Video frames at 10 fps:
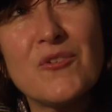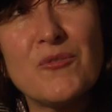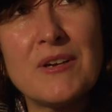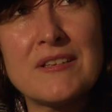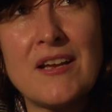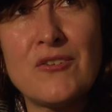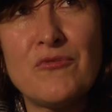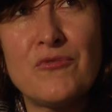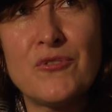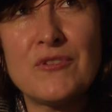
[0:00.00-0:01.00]
what kind of
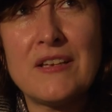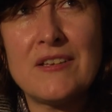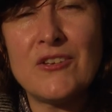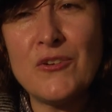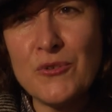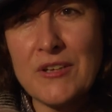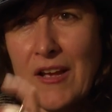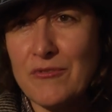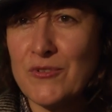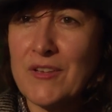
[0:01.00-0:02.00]
fruit? You would
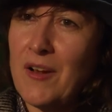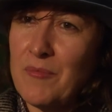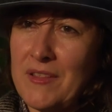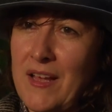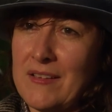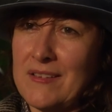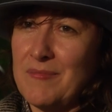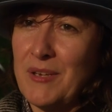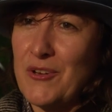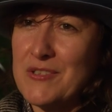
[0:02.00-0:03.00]
have to tell me that
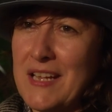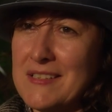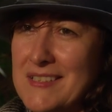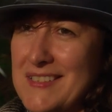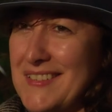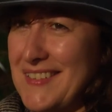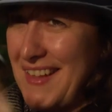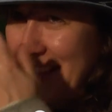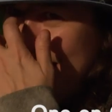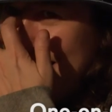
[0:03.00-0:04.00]
because yeah. that's that, yeah.